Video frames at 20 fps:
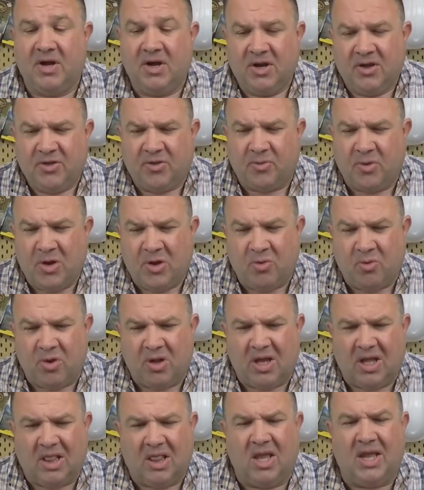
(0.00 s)
So when you
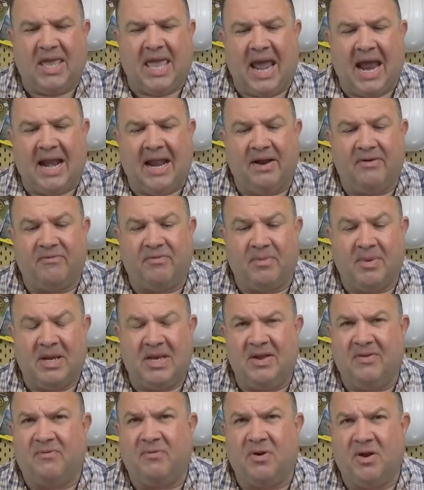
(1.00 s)
really look at it from a
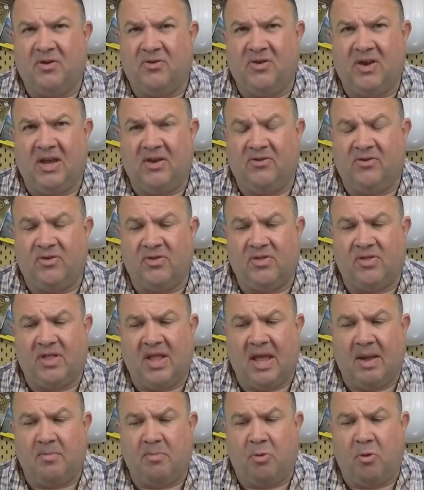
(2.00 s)
differentiation
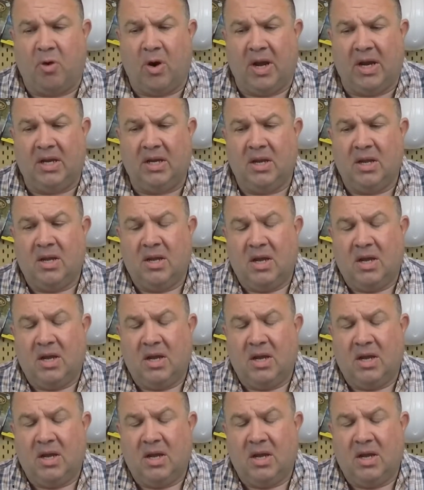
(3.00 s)
standpoint,